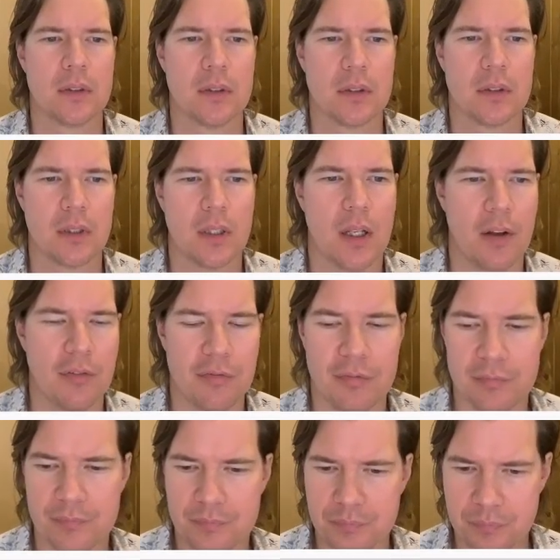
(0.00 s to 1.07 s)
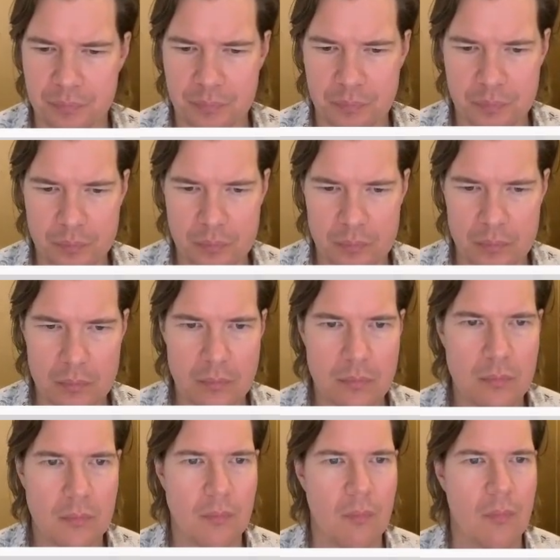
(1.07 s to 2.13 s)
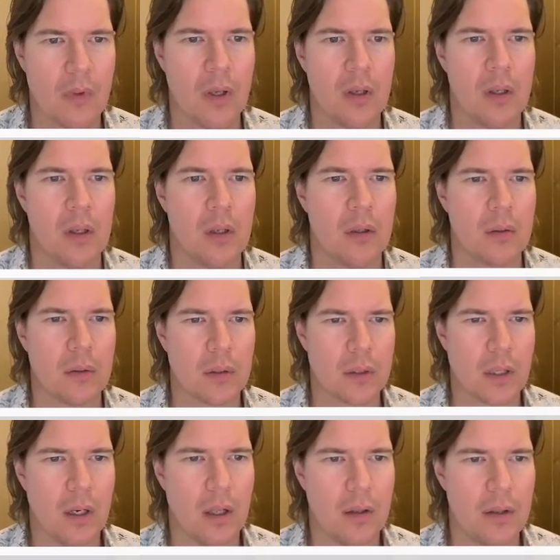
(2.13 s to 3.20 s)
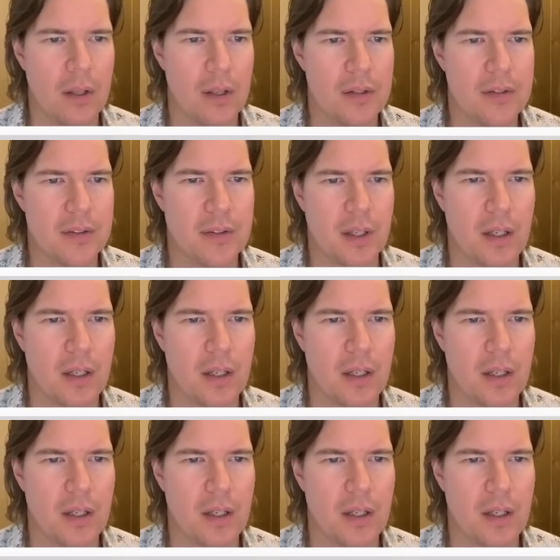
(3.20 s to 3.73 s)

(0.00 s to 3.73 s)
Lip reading: Good enough. I'm going to call this